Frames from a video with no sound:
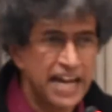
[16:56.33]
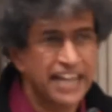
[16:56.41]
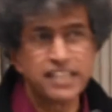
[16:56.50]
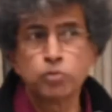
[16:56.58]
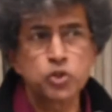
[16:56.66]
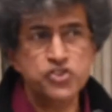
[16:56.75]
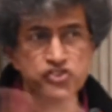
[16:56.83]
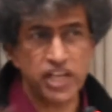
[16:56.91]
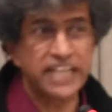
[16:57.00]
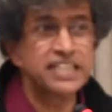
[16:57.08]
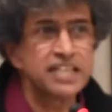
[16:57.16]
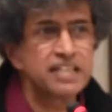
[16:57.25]
and the more
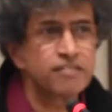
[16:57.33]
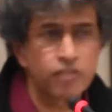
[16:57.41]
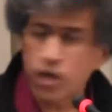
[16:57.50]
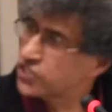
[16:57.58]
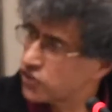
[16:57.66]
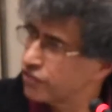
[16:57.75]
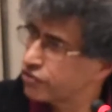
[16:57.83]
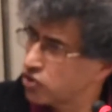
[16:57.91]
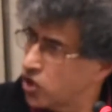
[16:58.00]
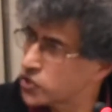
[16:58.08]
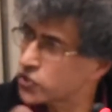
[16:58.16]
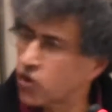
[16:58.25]
strident voice of
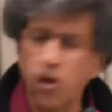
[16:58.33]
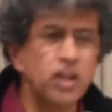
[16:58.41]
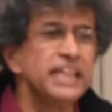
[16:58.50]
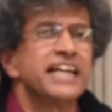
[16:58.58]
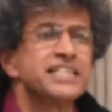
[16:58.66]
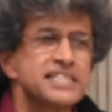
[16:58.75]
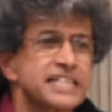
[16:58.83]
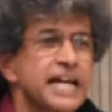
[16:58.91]
Ross, all that is